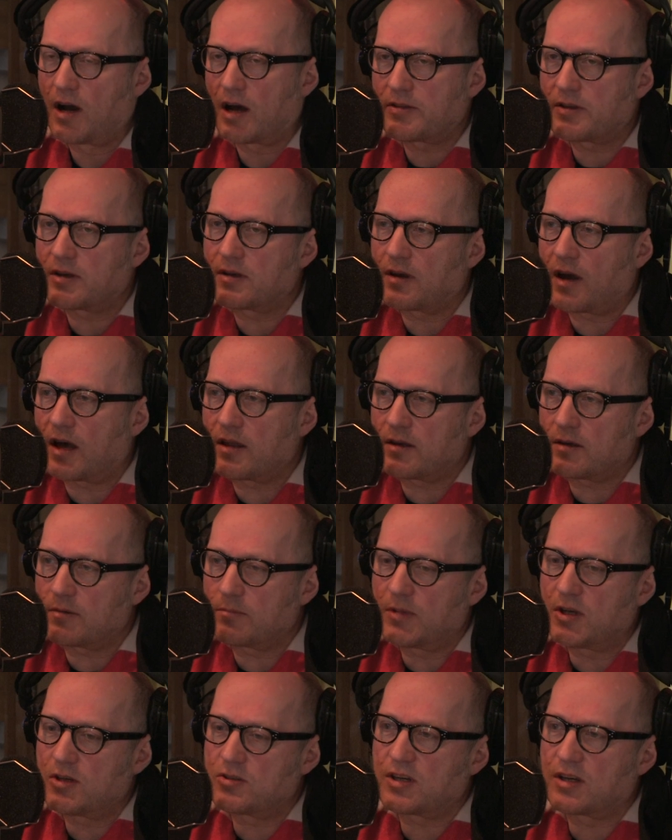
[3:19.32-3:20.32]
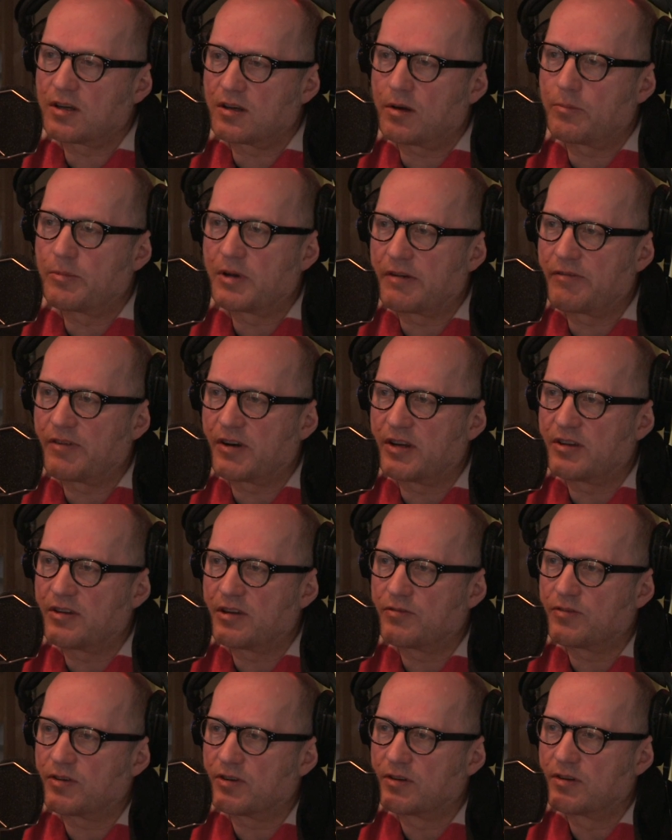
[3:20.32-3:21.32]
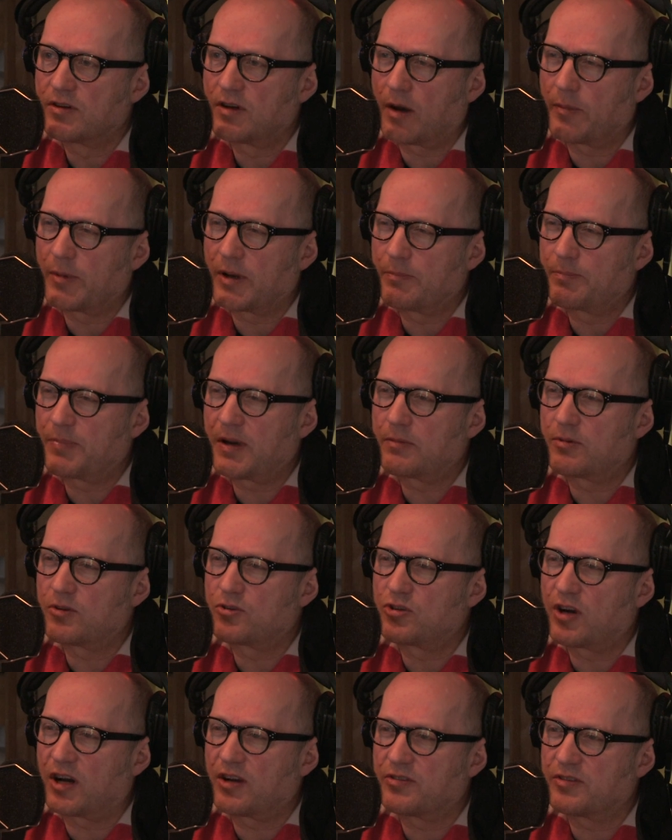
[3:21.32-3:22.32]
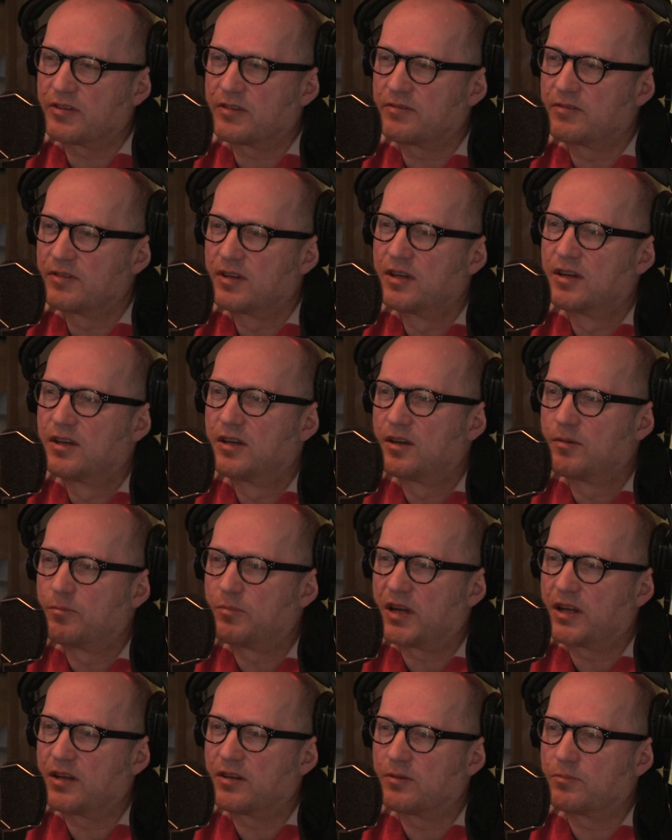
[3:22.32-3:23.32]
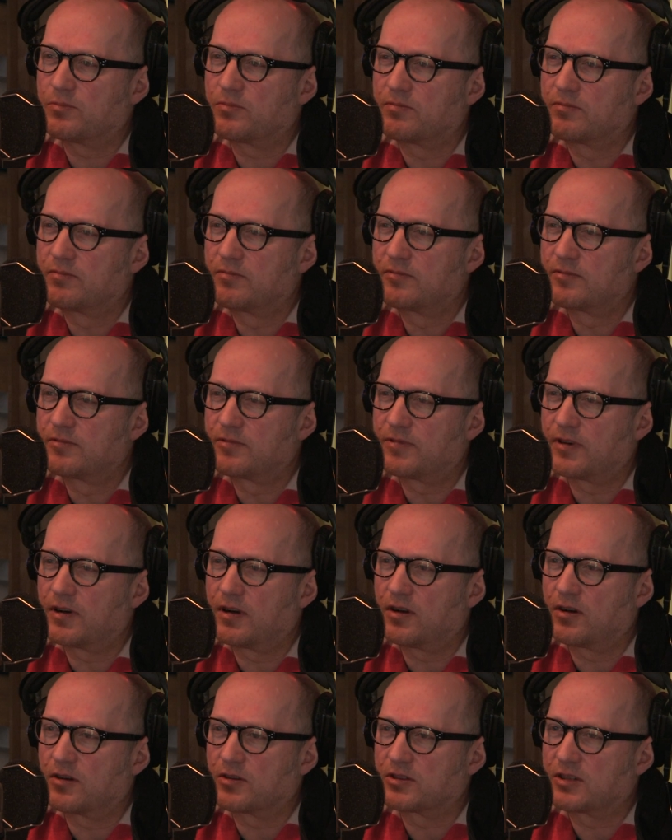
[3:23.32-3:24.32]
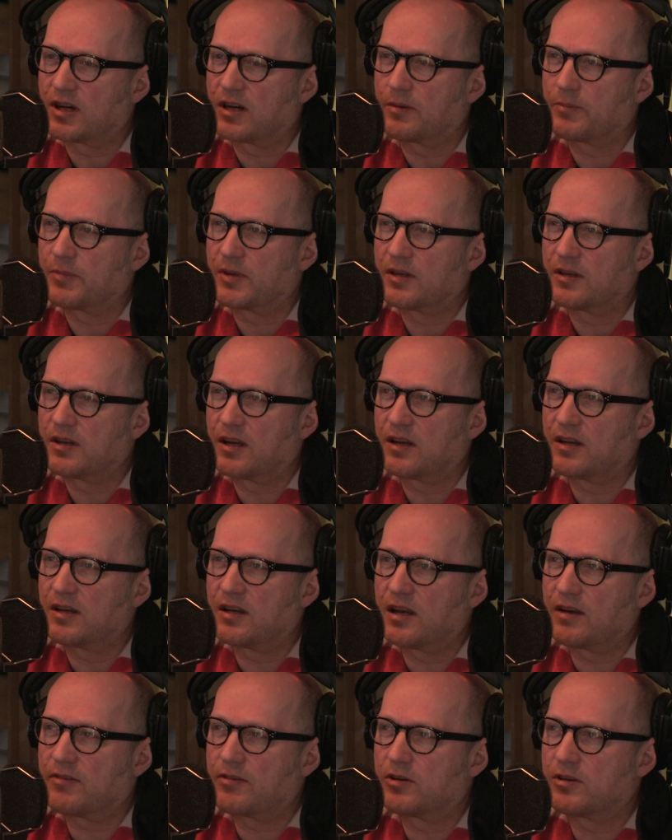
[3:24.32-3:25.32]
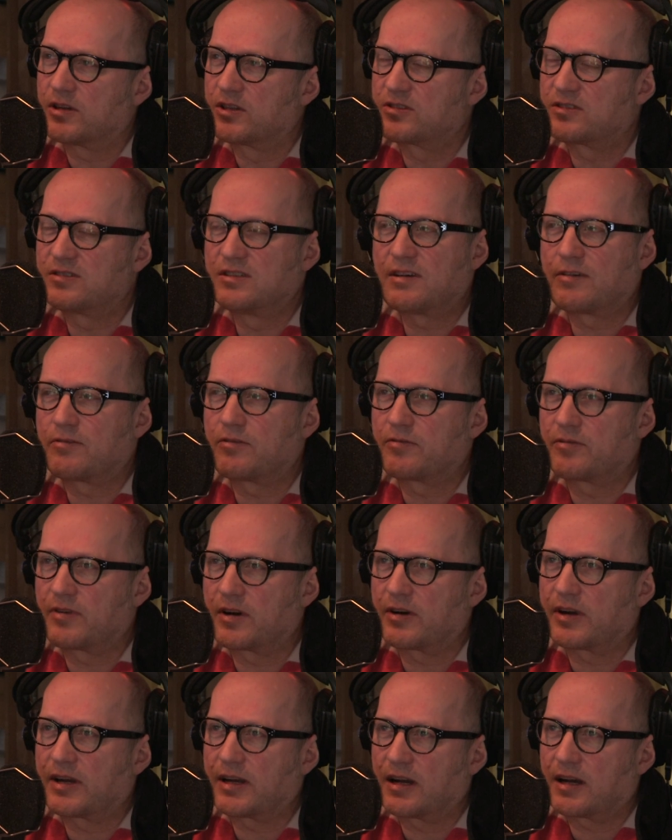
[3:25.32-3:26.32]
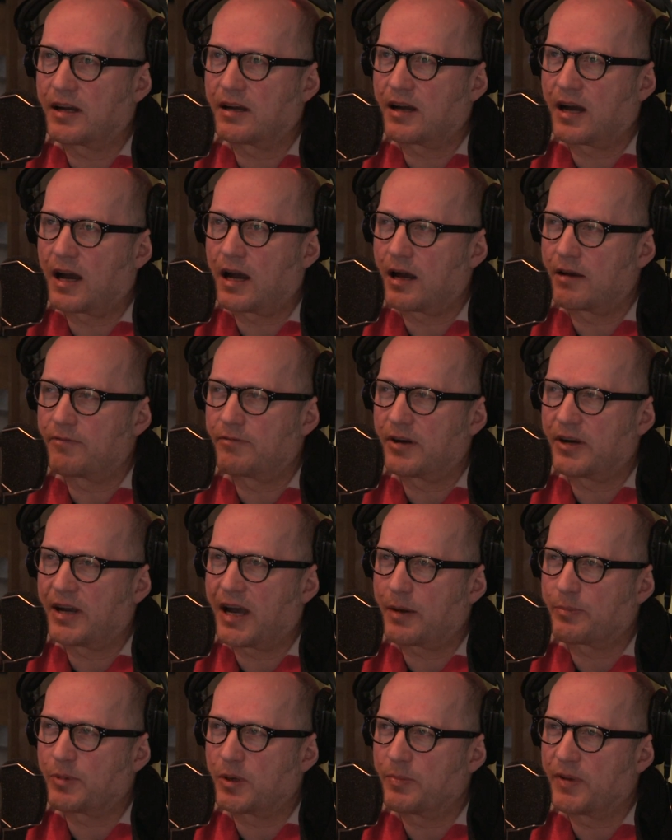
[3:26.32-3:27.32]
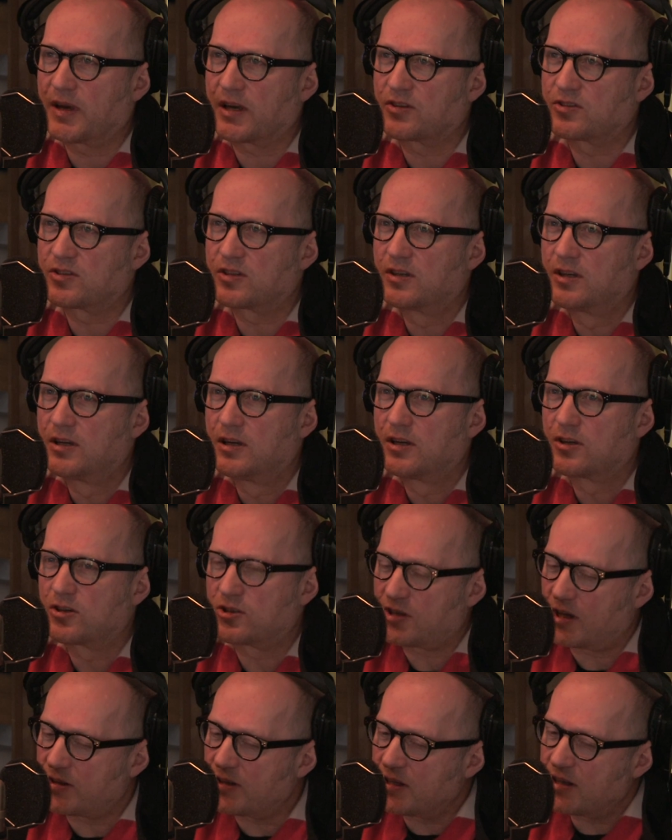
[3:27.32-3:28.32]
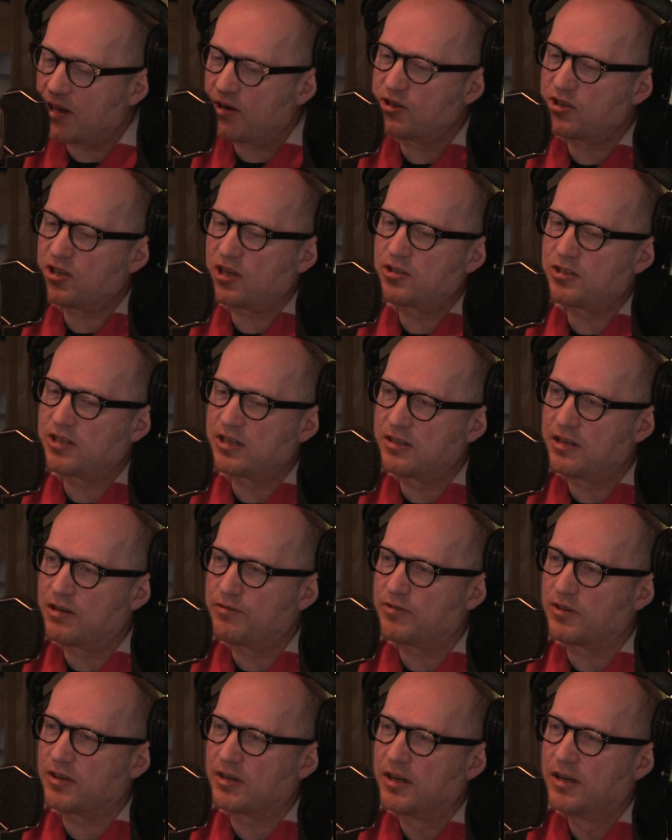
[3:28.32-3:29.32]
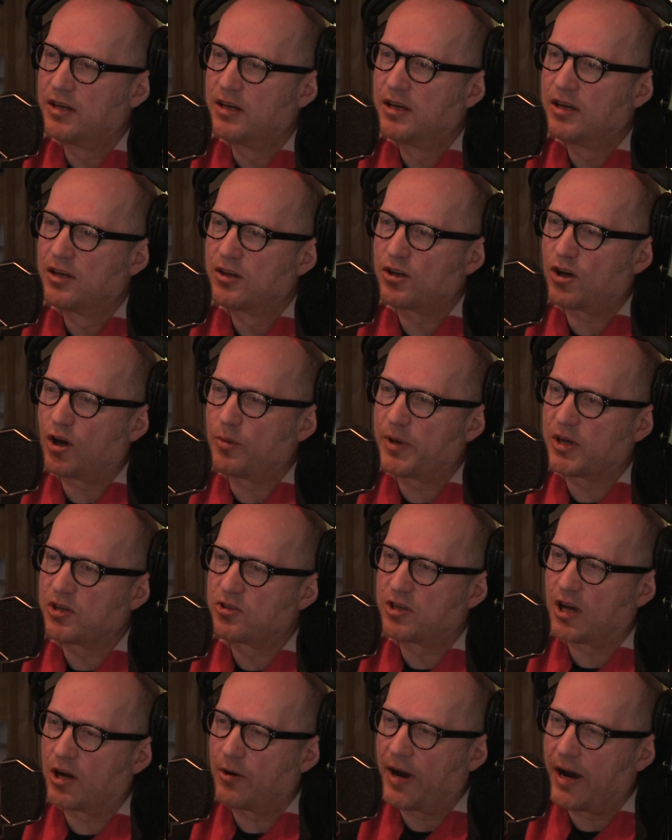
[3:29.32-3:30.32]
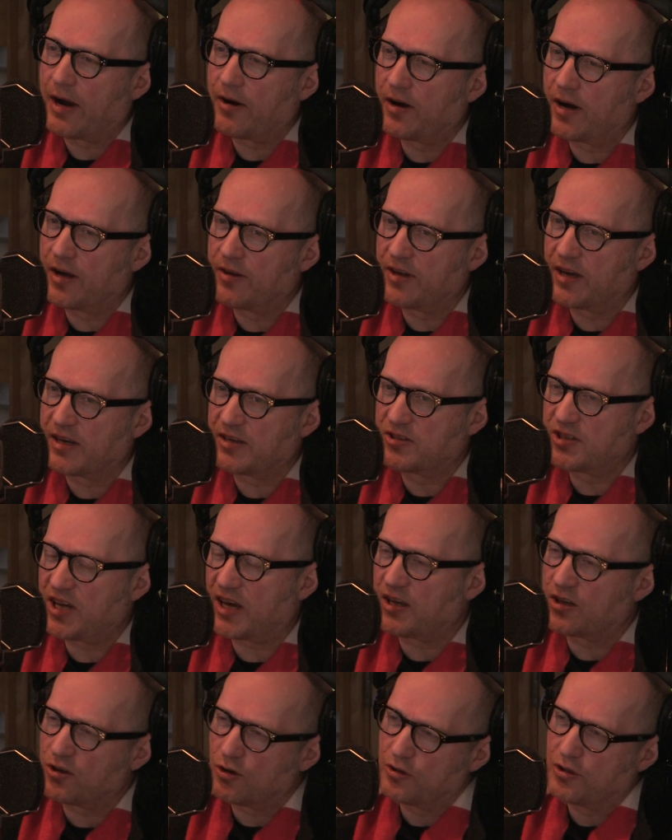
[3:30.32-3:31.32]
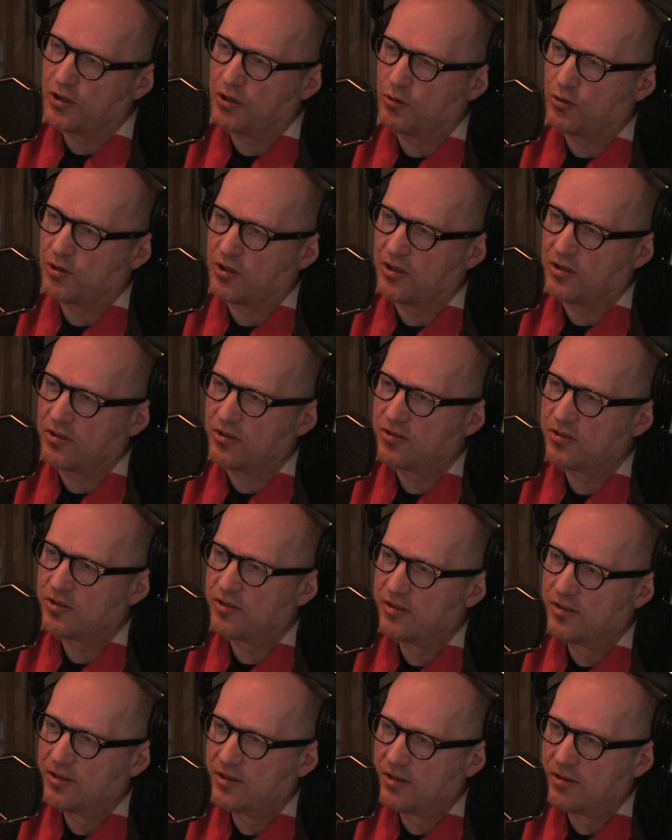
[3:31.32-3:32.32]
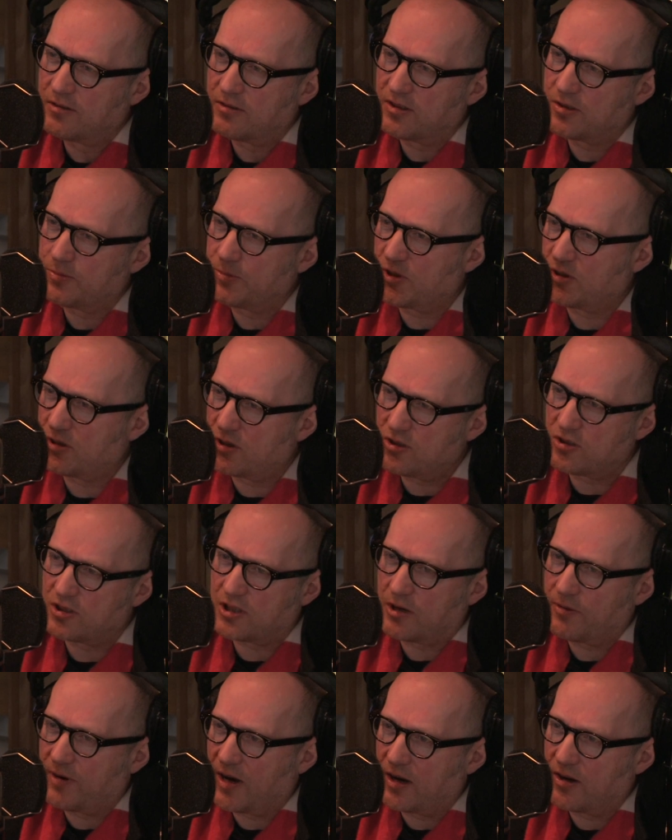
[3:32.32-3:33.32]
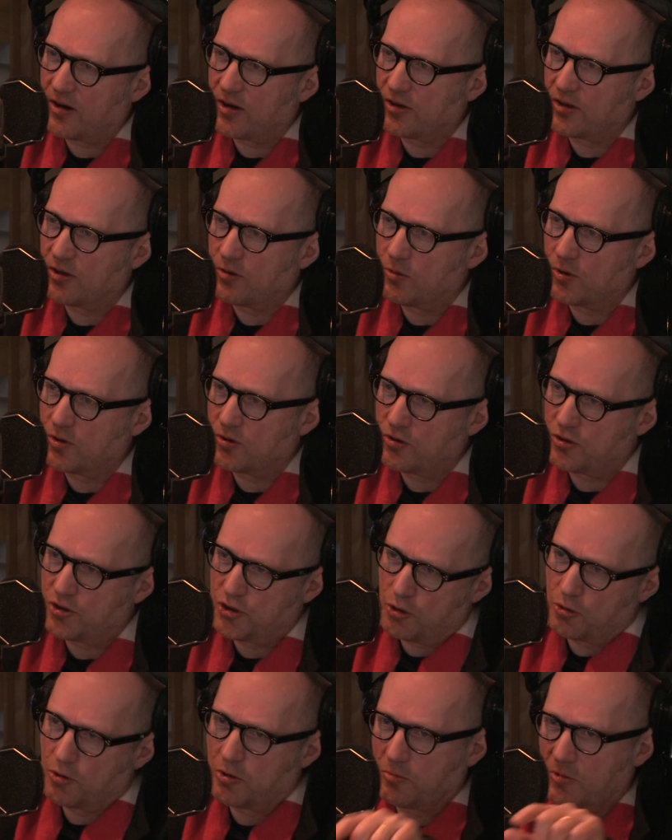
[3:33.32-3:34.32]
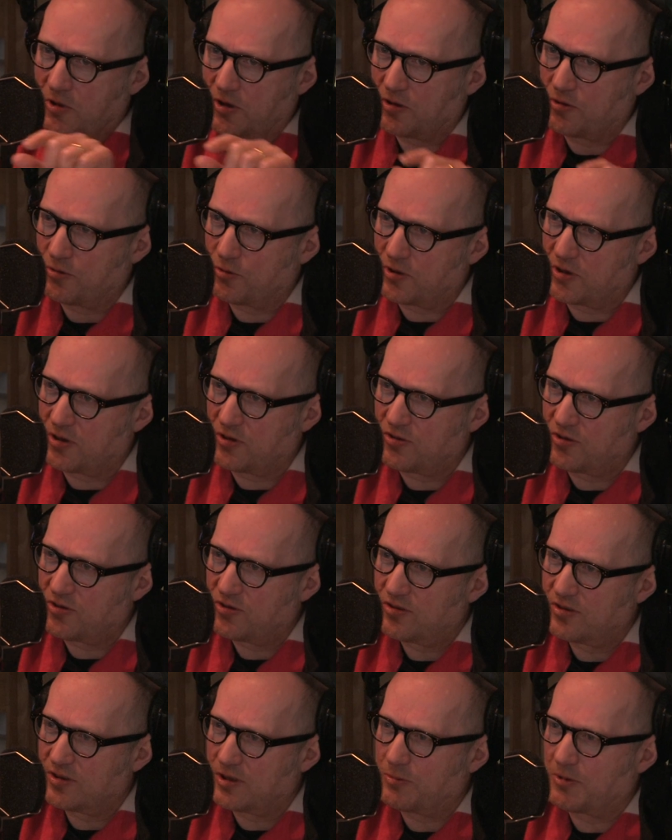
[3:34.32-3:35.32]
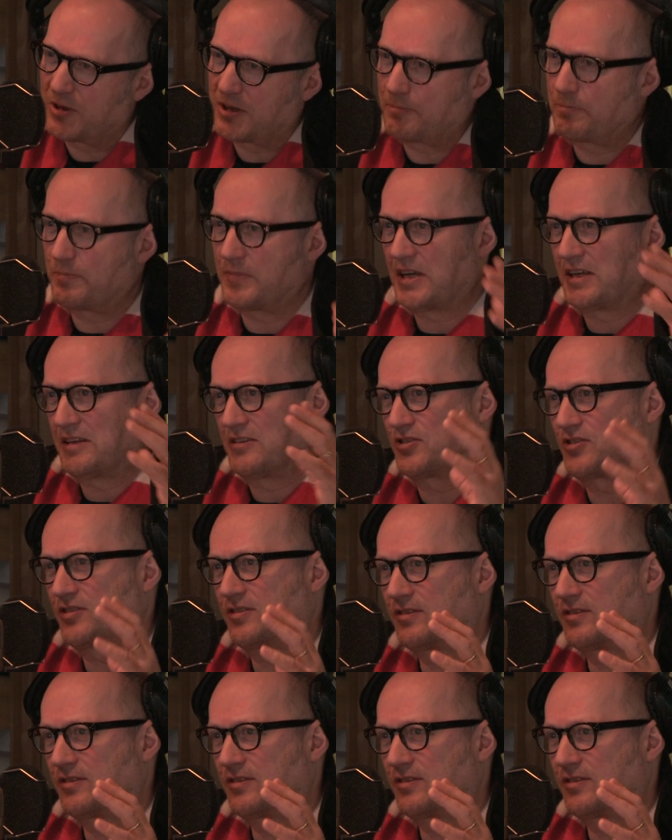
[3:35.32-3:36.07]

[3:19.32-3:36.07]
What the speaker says: I think music and comedy are very different. I mean, people have tried to blend them for a long time. It's never a very happy mix, because I think they're essentially different. Comics go out and they take on the audience, whereas musicians go out and you want to join with the audience. You want to meet.